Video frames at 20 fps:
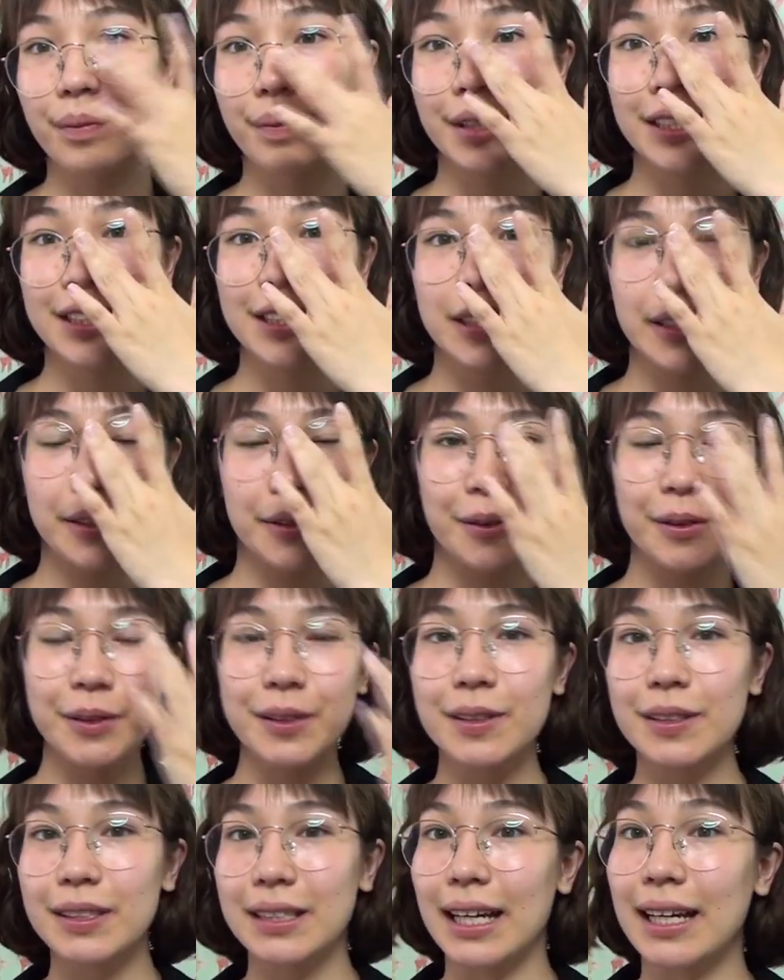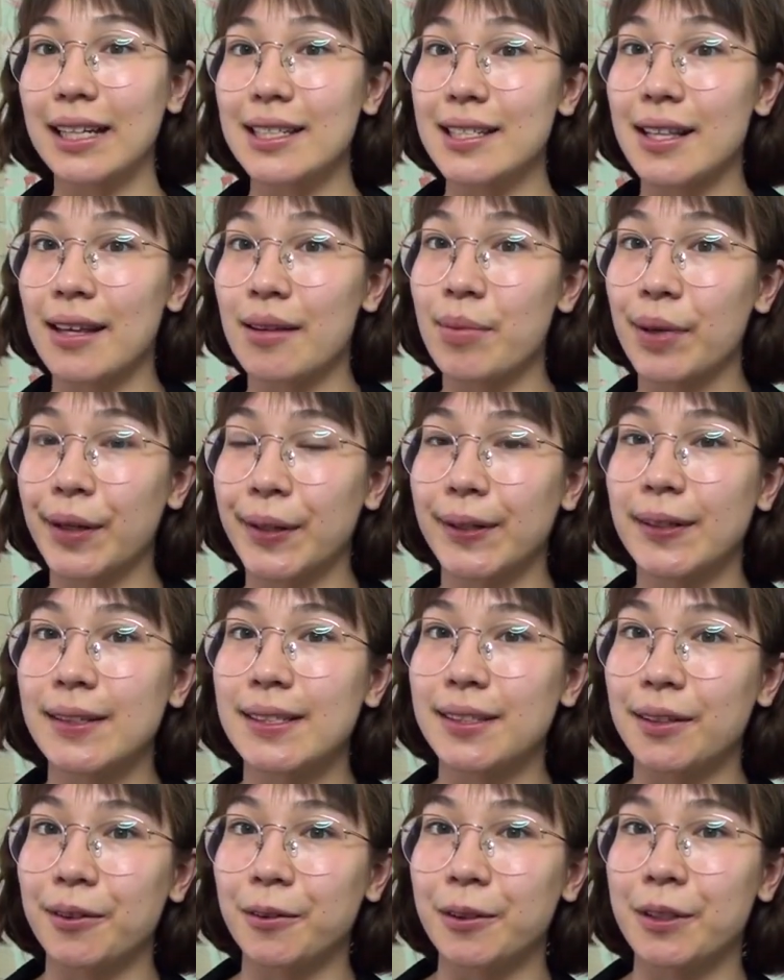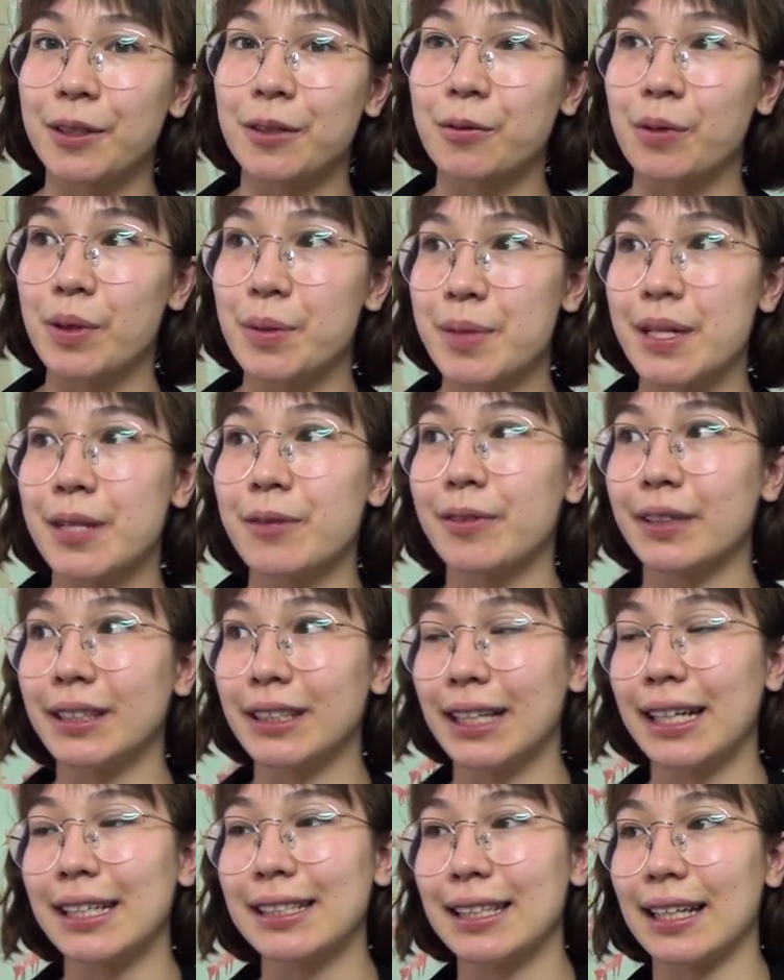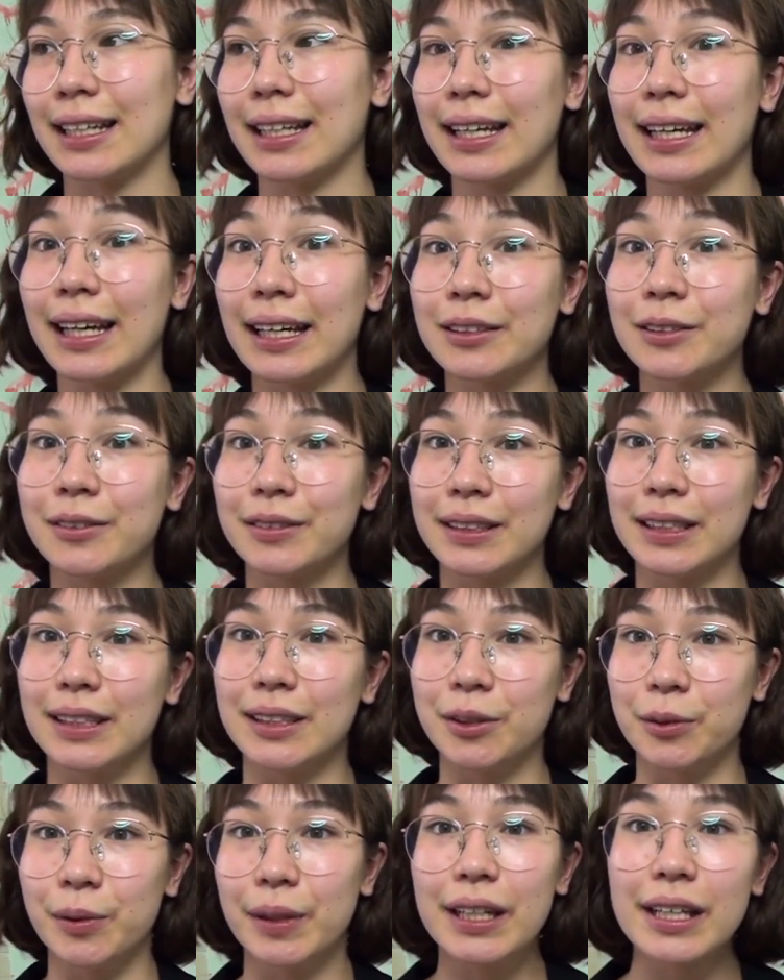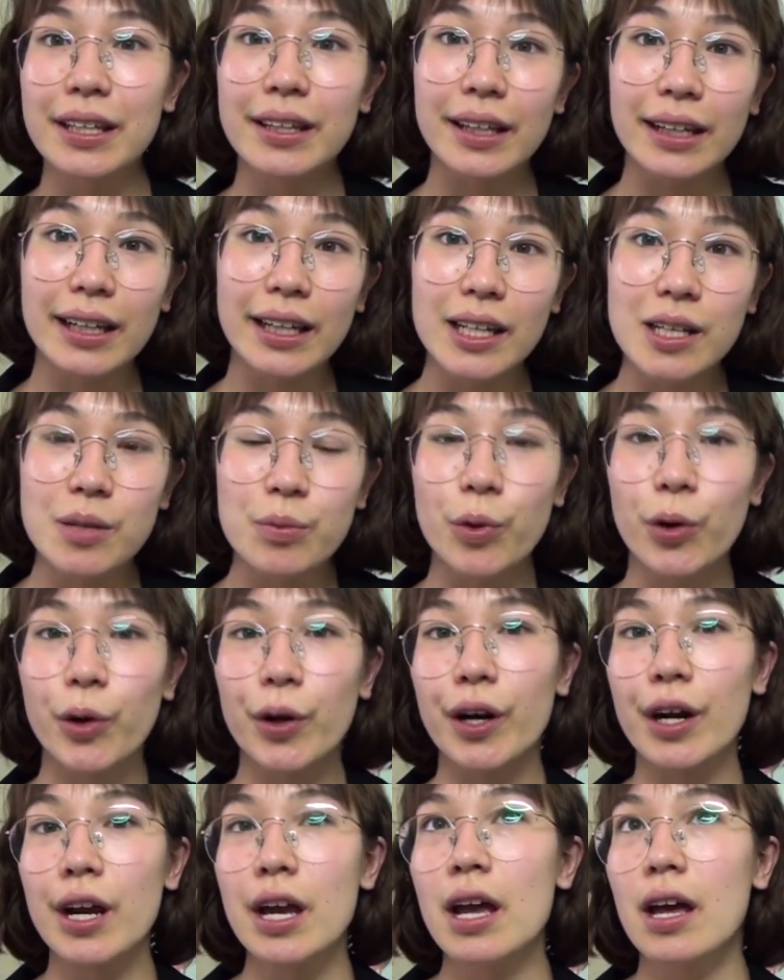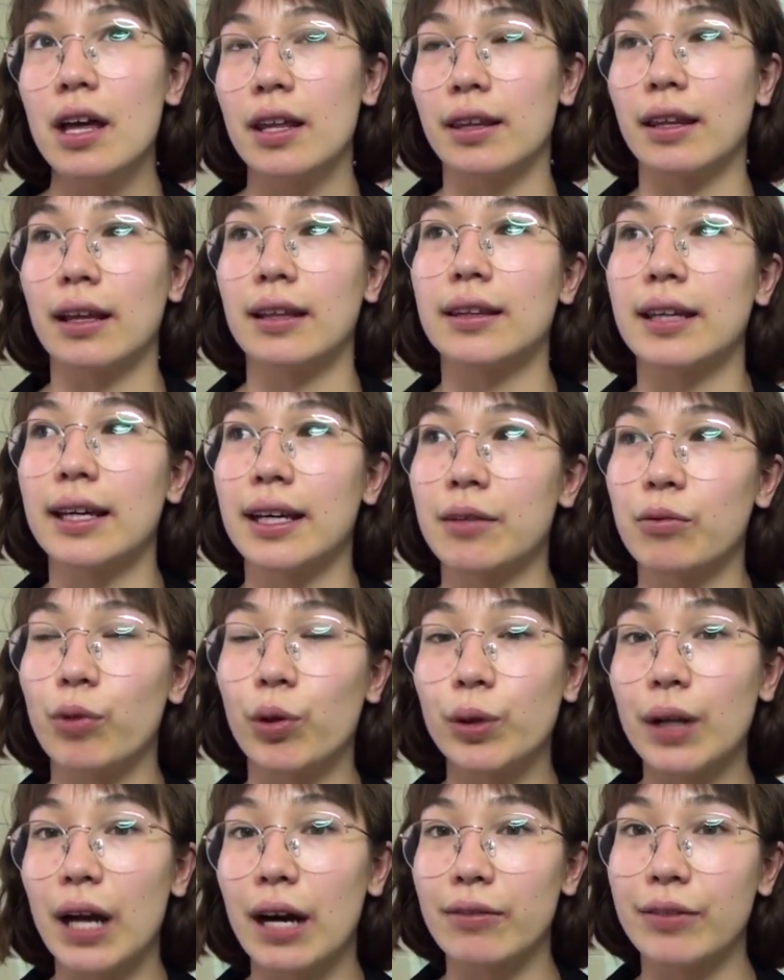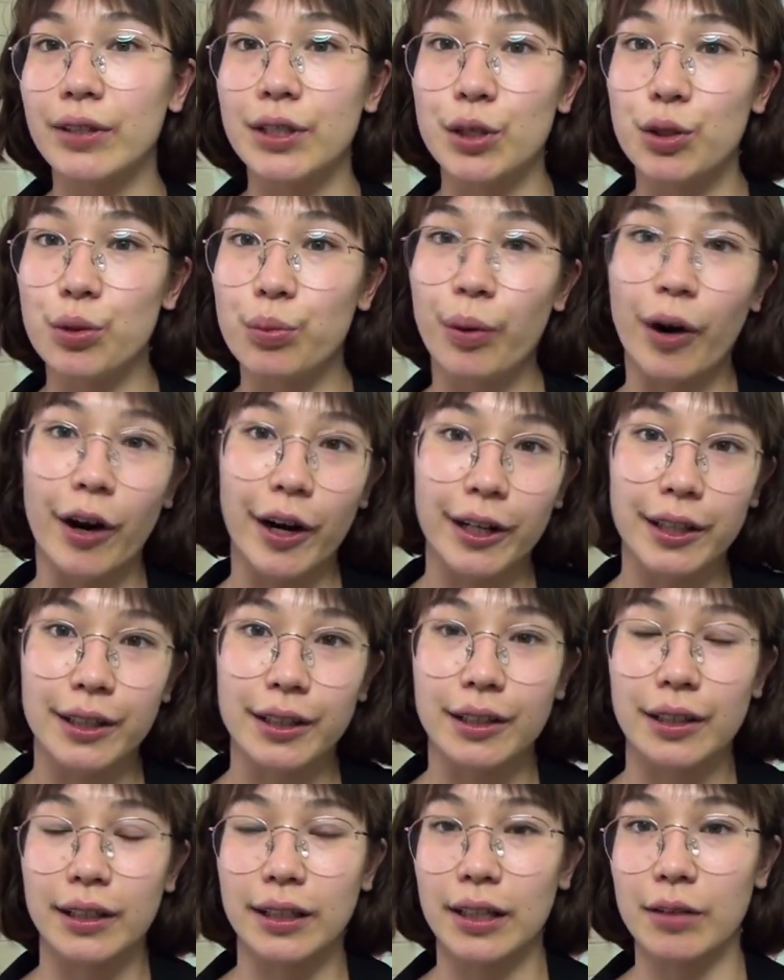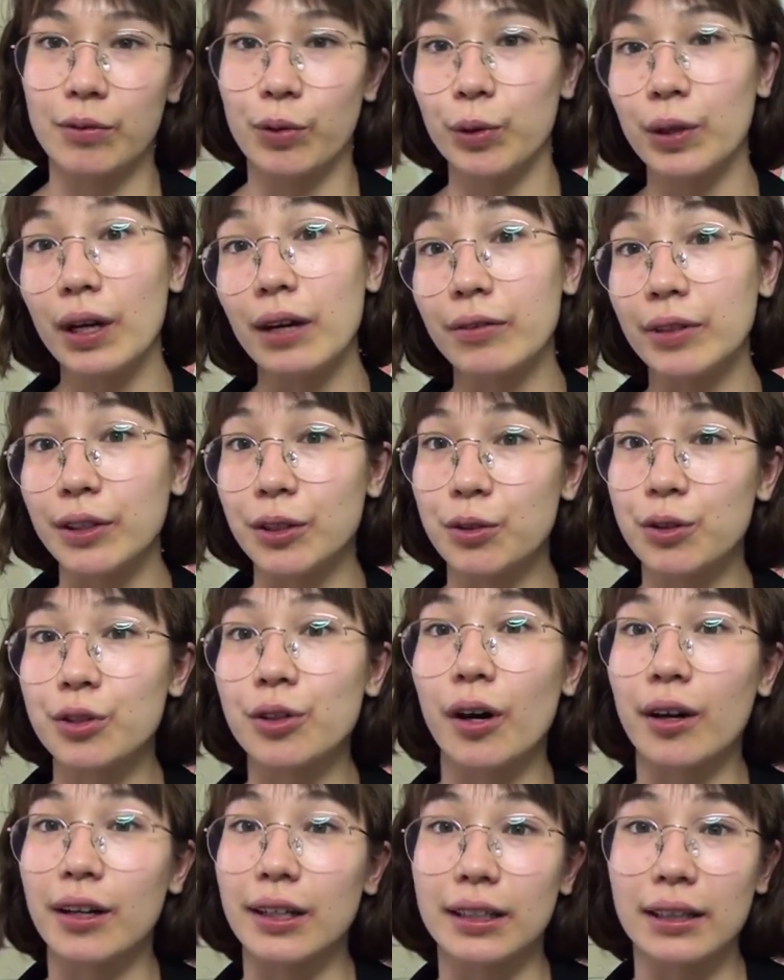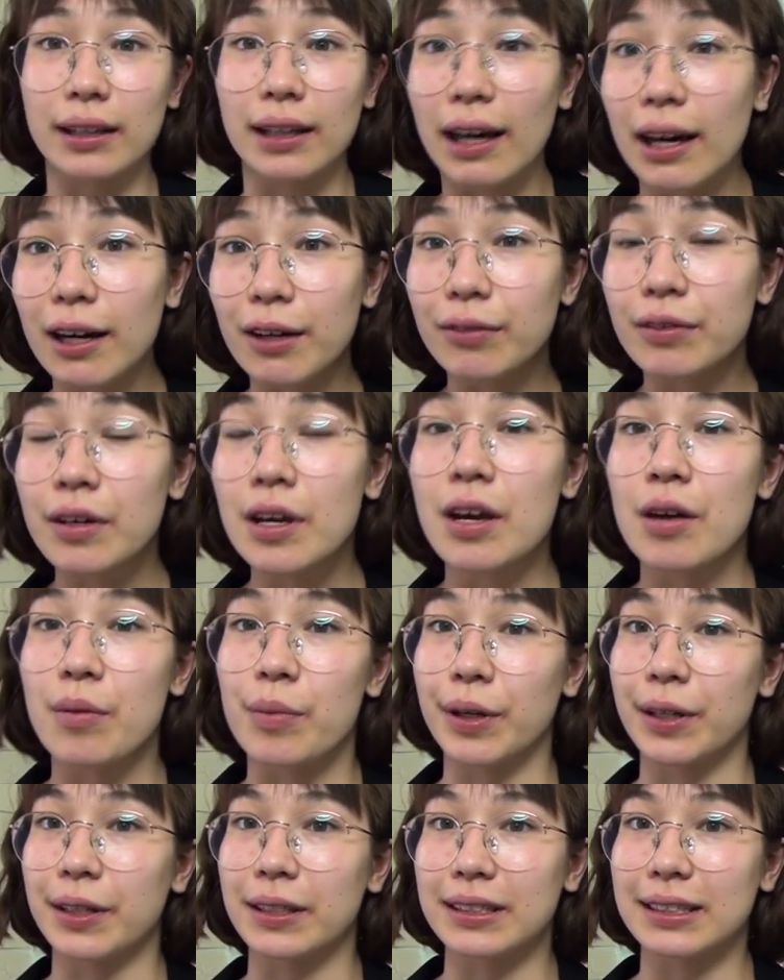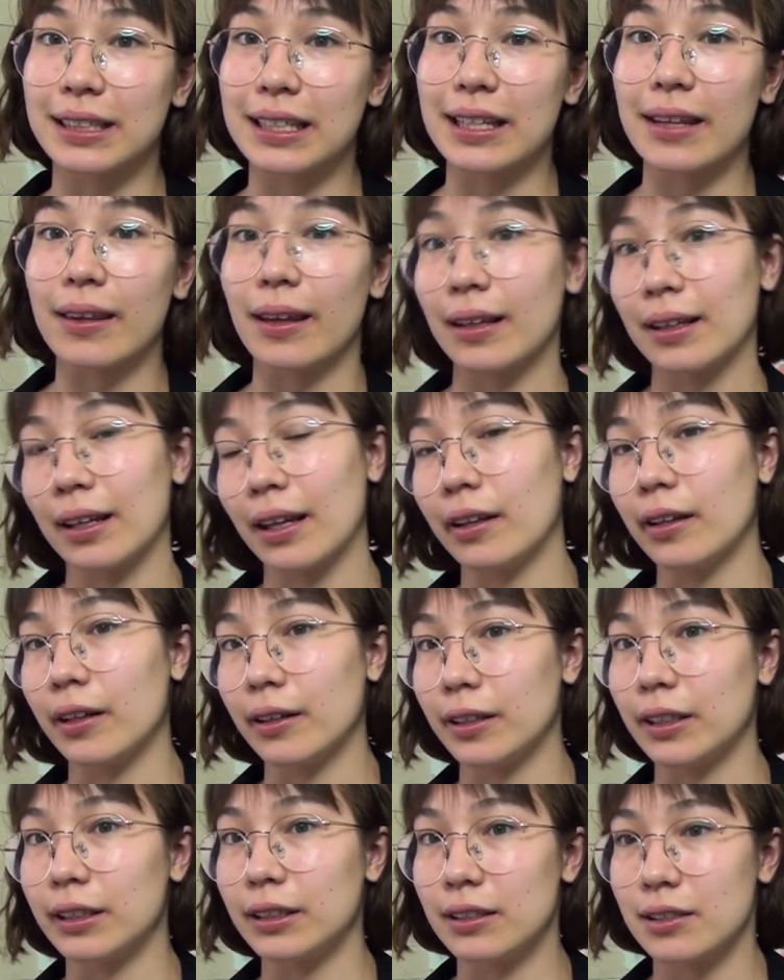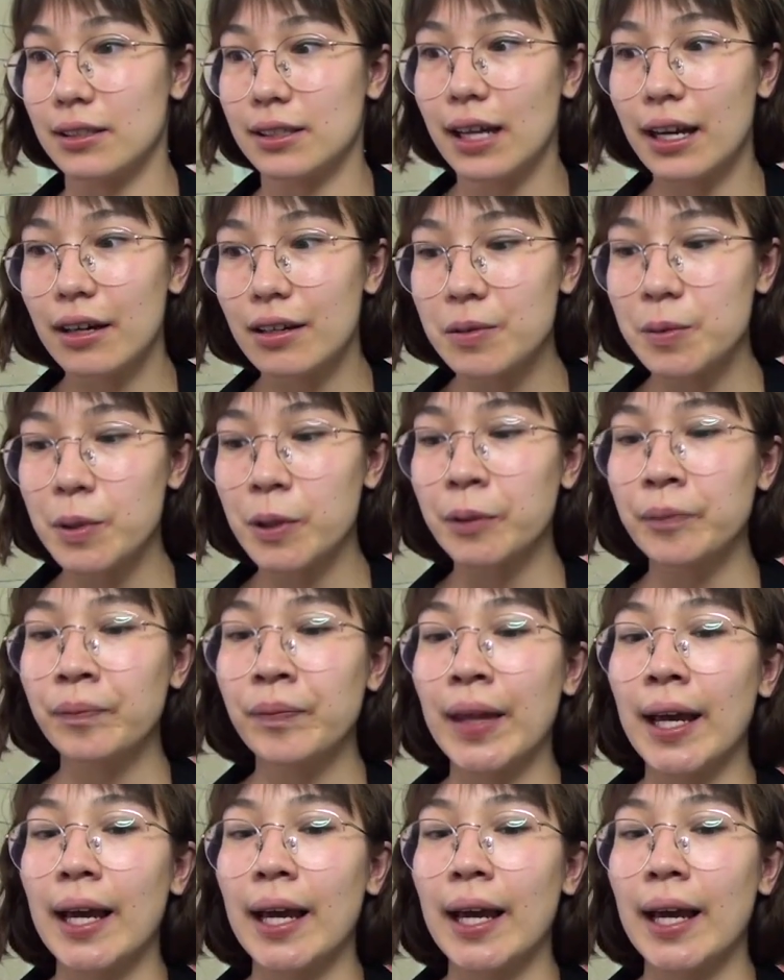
But she also says that because older women realize that they can't really do anything anymore, that they won't have a new partner and they won't have a new shot at love because they think that they're undesirable,